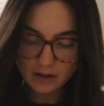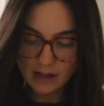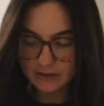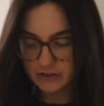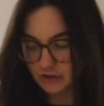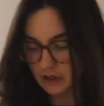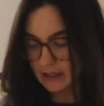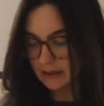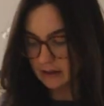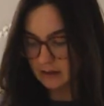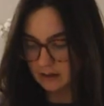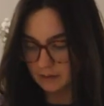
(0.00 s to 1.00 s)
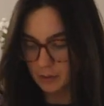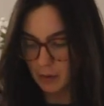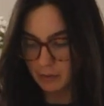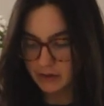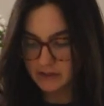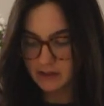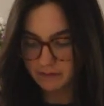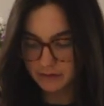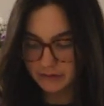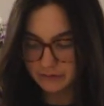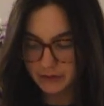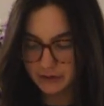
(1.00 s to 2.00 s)
I'll actually try the Walmart stuff
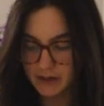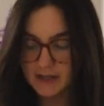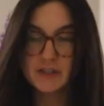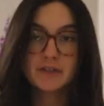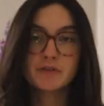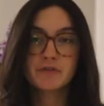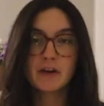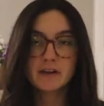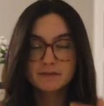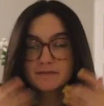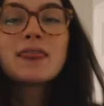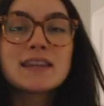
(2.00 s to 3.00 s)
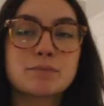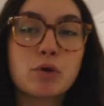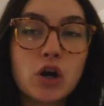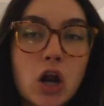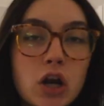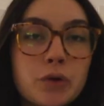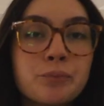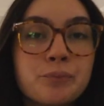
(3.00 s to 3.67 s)
on for you guys just for fun. Let's put it on.